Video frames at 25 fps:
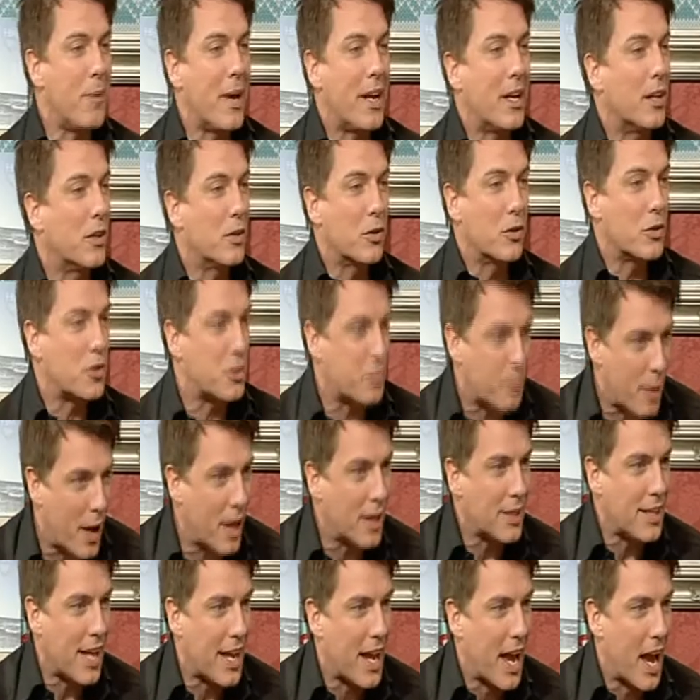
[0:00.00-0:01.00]
make a little
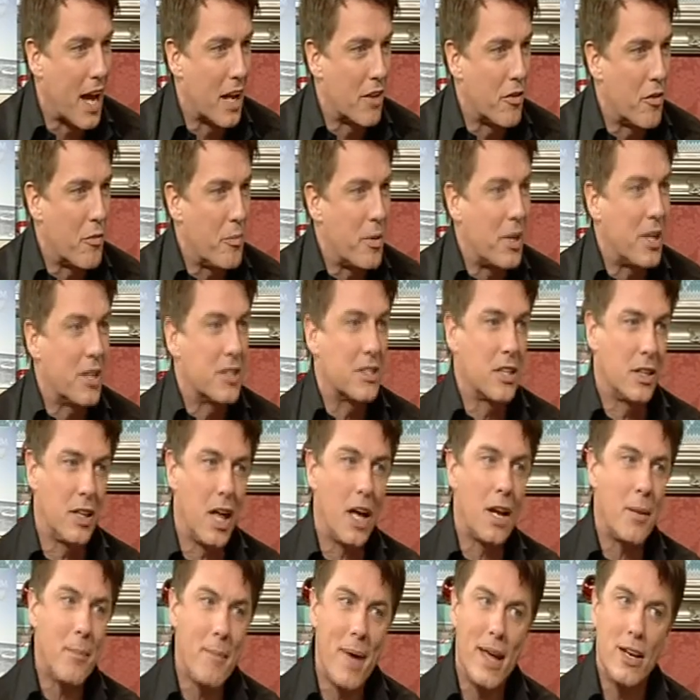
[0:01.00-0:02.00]
spa day out of it, because a
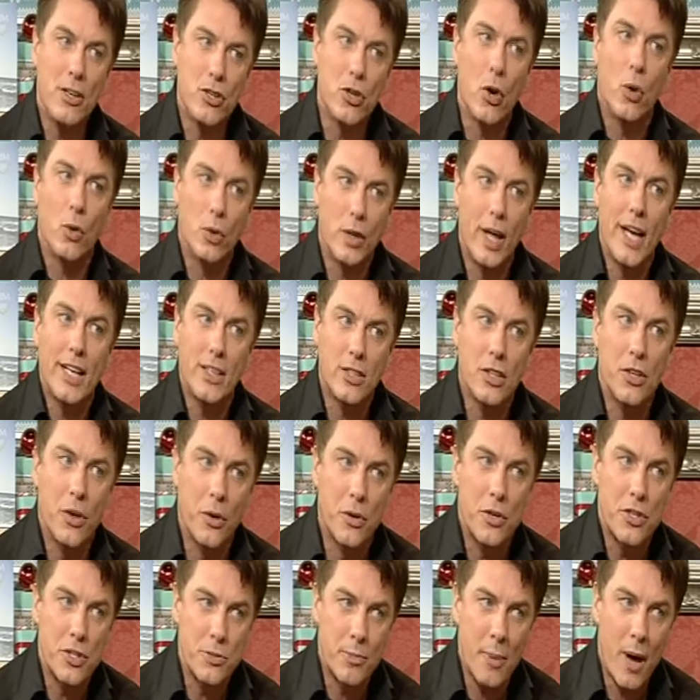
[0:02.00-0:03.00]
lot of men don't like to
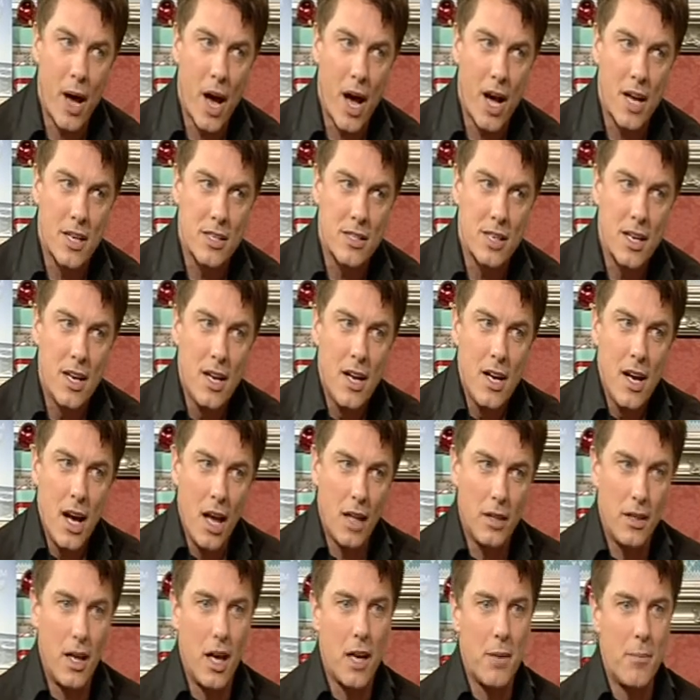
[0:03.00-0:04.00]
go to spas.
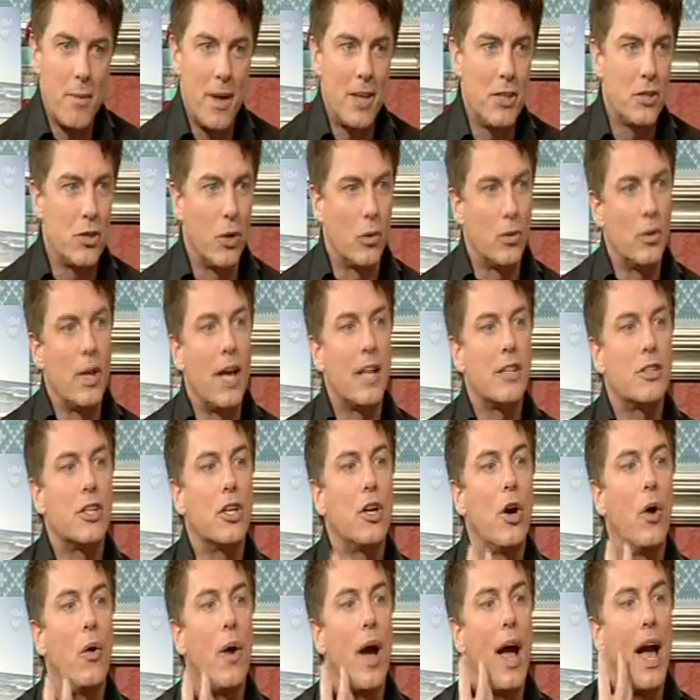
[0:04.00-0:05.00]
A lot of men don't like to
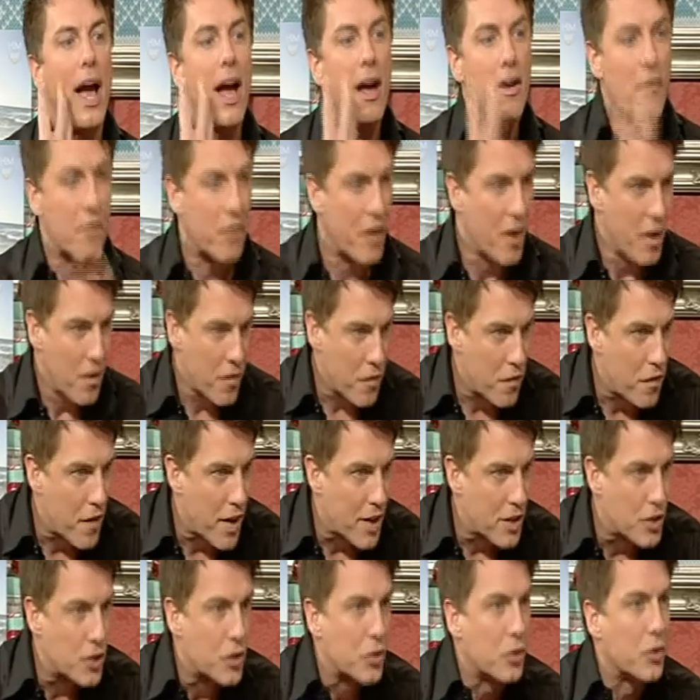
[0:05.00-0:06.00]
go have
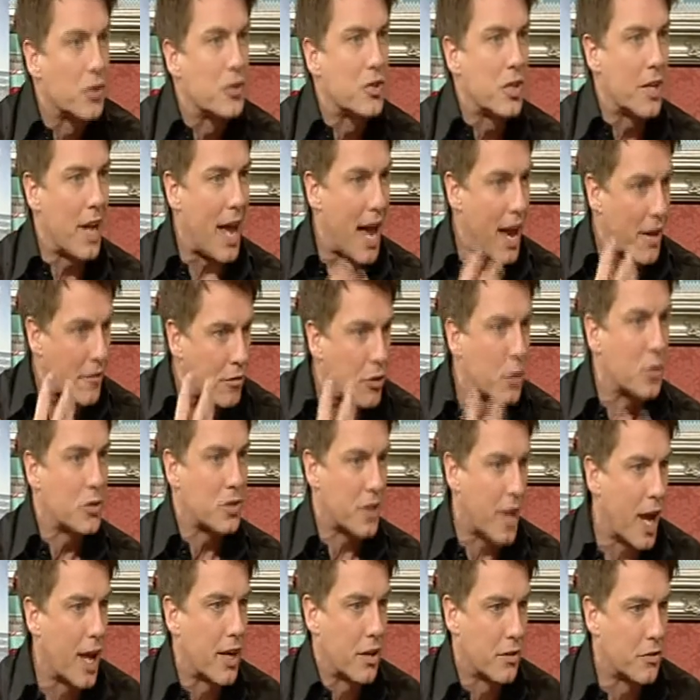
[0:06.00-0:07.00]
facials and have those
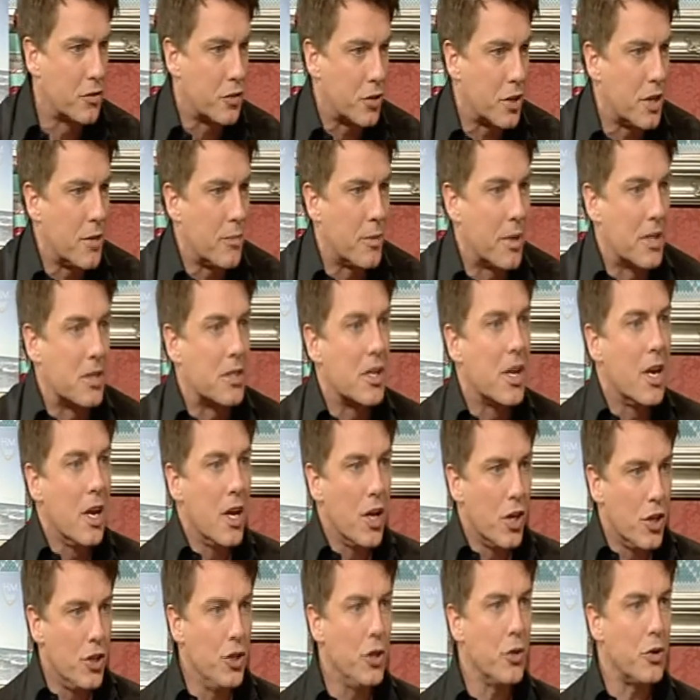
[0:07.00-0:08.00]
kind of treatments.
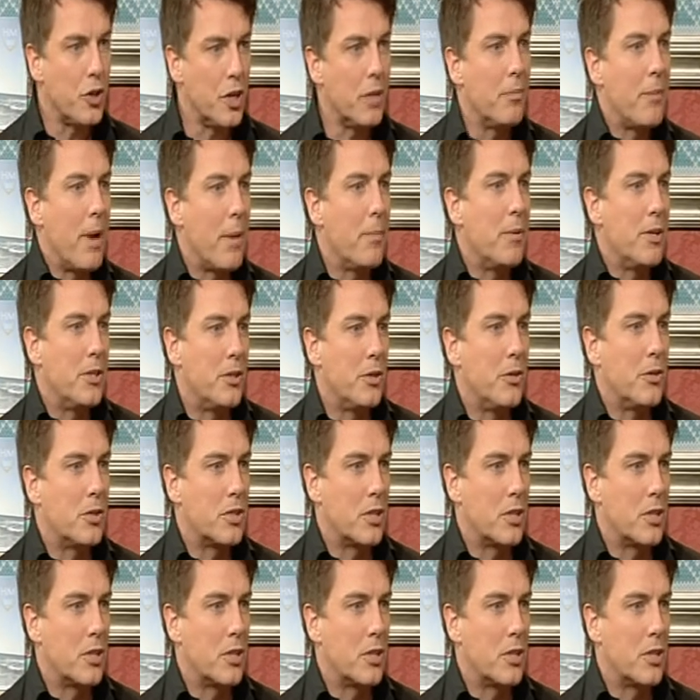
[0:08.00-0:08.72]
You could maybe